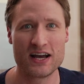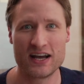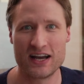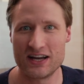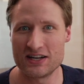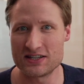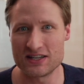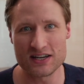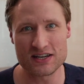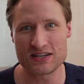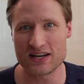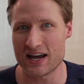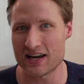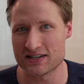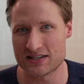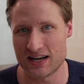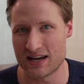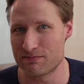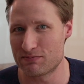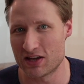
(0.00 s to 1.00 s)
It's the exact
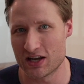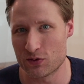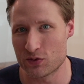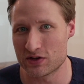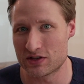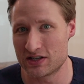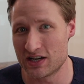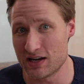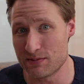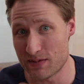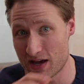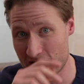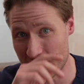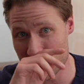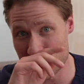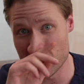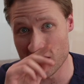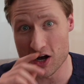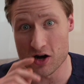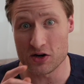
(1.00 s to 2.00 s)
same thing with DMEK.
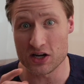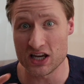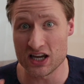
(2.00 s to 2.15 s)
You know,